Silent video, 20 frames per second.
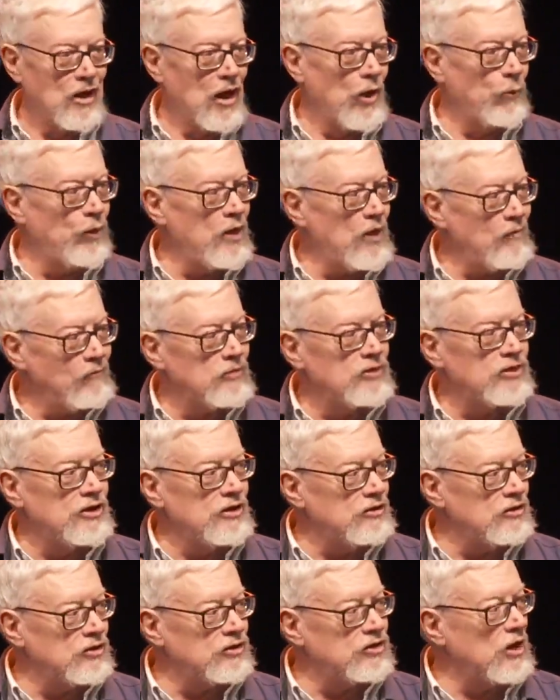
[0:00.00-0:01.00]
Whenever
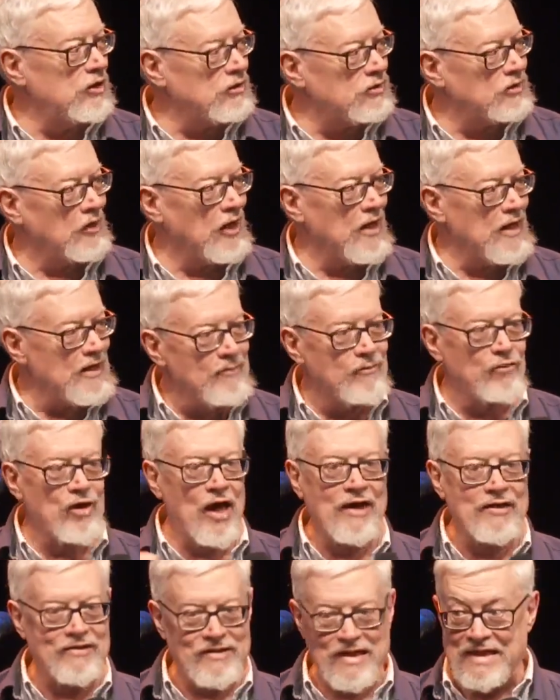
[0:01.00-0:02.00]
Jesus says, the kingdom of
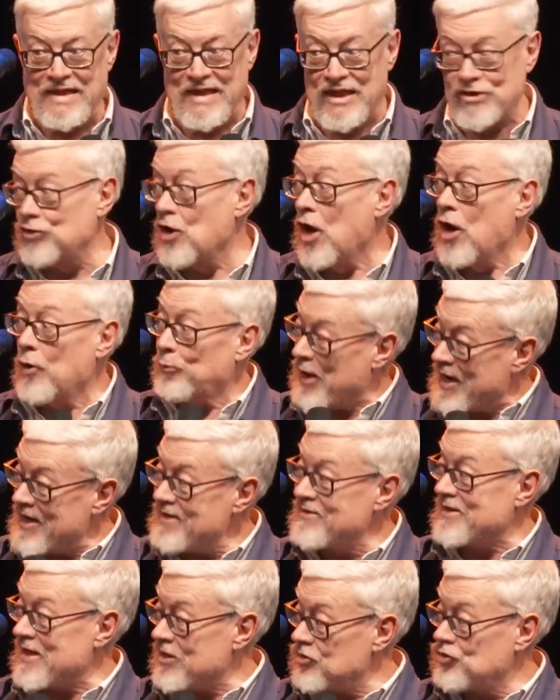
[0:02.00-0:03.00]
God is like this, pay
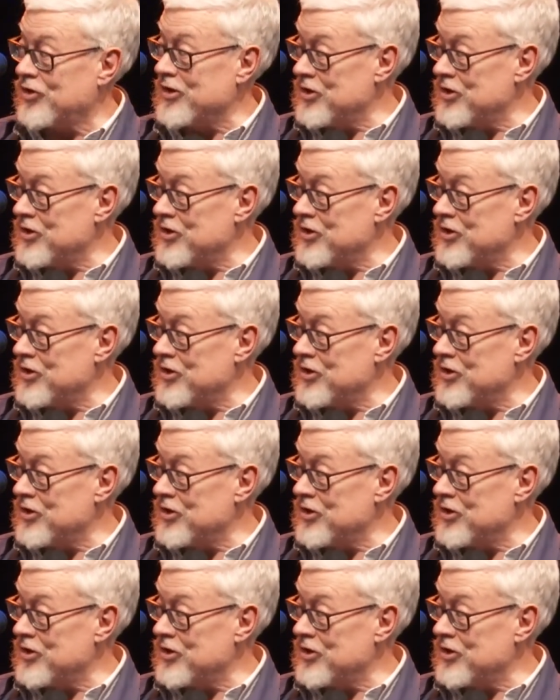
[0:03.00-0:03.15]
attention.